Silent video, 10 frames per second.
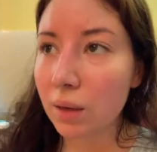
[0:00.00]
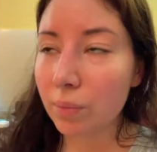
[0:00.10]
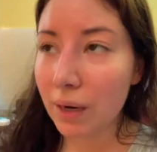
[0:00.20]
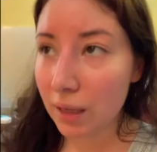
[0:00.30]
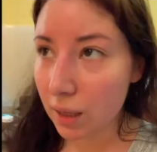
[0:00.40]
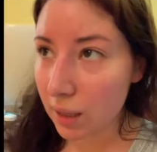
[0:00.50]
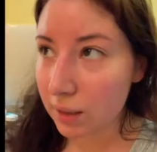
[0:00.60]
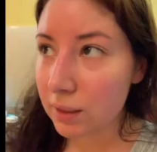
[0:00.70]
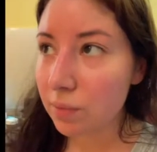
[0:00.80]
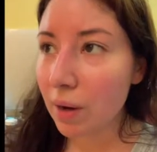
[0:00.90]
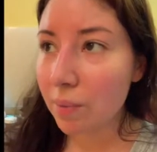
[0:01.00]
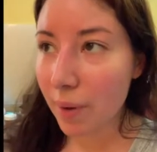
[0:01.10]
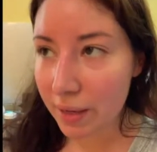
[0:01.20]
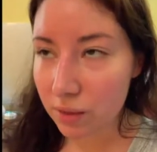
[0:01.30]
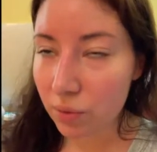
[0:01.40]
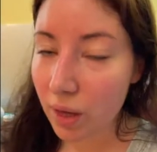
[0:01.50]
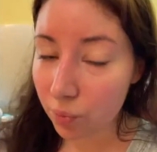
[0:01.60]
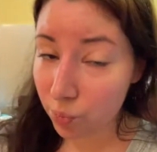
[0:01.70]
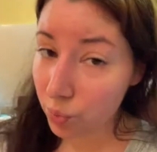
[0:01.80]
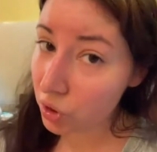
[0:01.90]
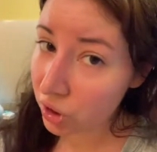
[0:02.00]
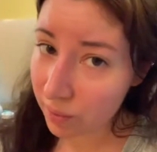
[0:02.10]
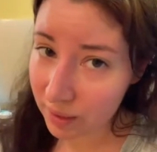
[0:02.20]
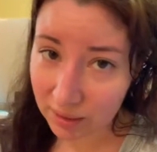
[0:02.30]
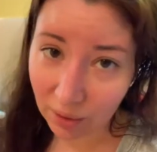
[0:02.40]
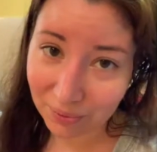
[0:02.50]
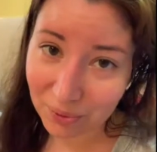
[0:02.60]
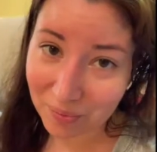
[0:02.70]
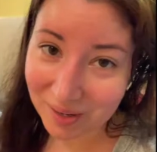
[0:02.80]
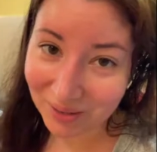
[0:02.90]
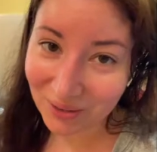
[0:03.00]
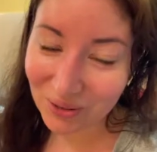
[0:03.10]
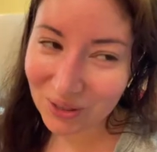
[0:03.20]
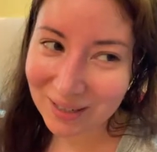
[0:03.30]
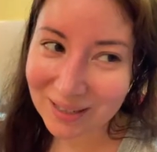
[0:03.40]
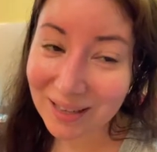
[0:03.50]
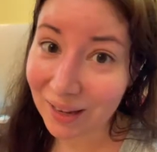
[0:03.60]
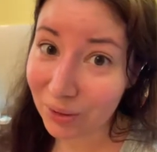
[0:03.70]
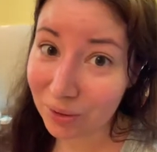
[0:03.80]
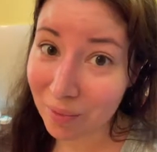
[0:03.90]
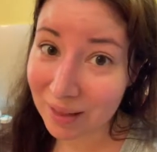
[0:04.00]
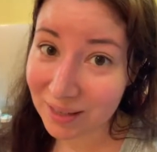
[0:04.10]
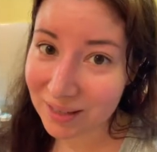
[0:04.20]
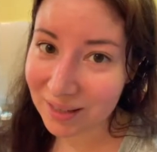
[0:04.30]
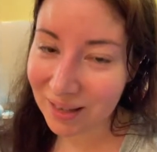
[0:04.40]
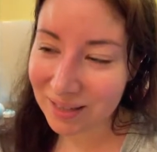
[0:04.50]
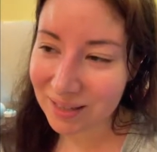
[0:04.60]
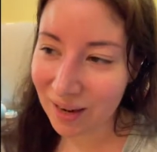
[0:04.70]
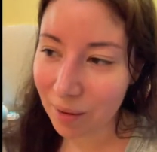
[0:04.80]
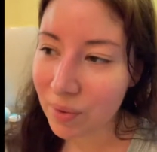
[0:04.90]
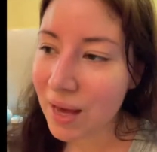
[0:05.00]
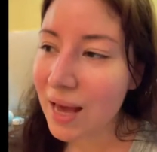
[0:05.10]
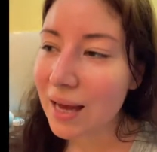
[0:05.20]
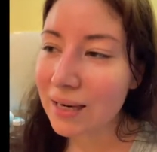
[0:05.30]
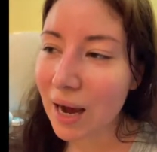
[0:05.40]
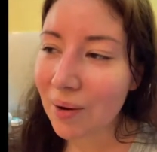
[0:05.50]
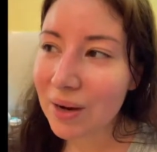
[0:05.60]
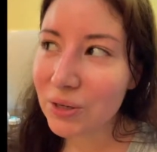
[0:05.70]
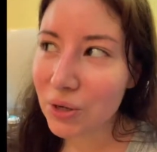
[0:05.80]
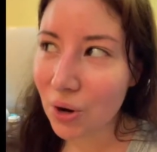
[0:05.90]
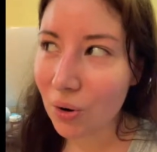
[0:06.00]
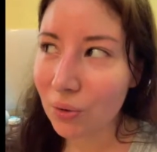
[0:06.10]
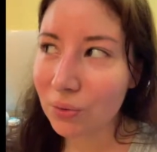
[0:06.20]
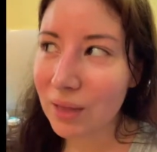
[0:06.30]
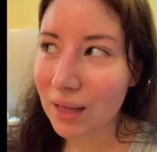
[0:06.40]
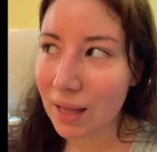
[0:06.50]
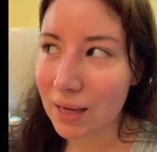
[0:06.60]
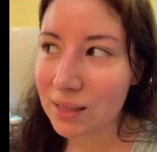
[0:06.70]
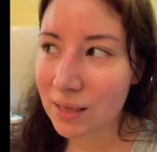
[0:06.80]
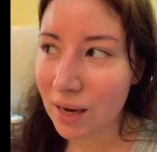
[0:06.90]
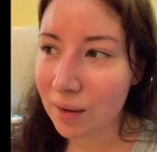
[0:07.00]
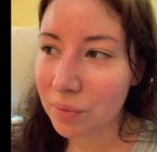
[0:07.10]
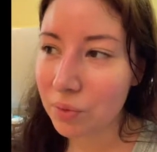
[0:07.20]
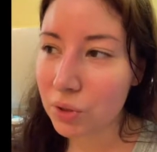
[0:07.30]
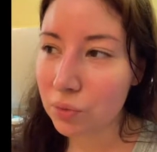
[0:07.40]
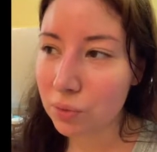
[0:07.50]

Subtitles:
but I did my best without pushing myself too much because I learned my lesson last time. And now I know that last time it was